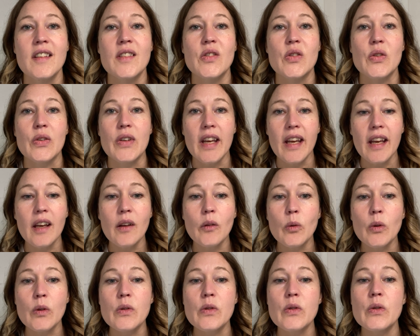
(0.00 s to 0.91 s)
Today I
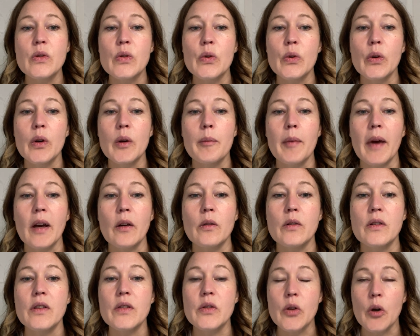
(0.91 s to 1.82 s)
want to talk about
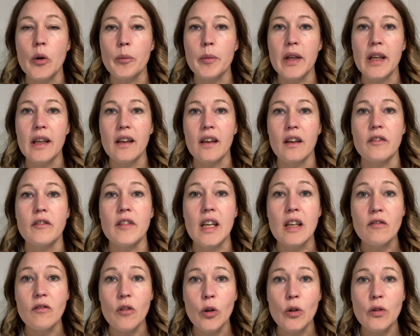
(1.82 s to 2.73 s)
the topic of
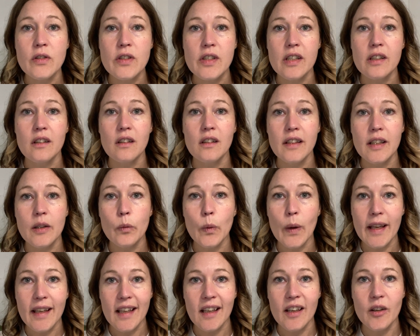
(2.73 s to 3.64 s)
involuntarily
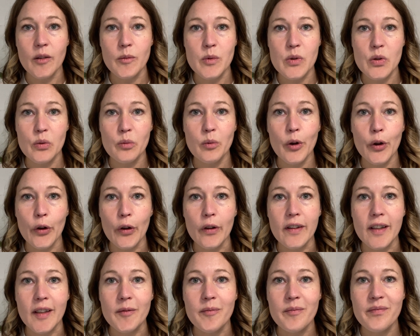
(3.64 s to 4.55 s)
waking up super
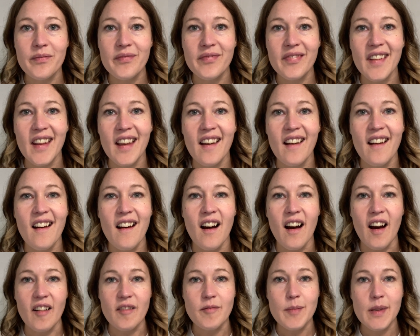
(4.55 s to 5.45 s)
early.
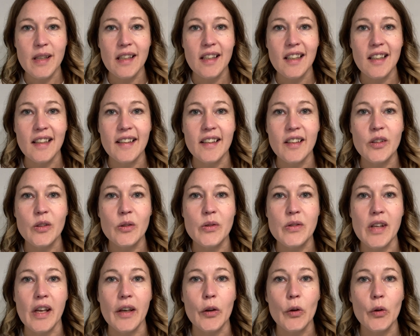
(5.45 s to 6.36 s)
I've been a clinical
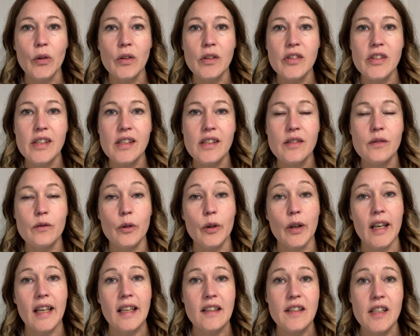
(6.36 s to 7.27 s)
psychologist for
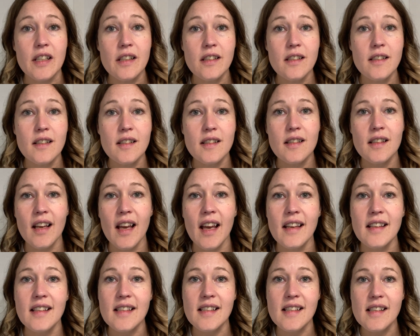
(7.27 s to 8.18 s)
8 years,
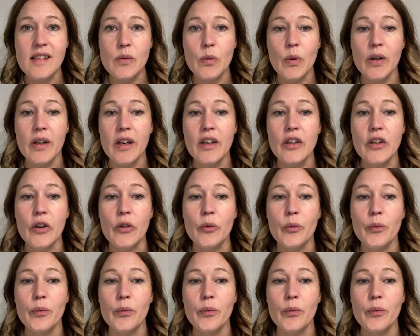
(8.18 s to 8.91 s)
and this is what I know.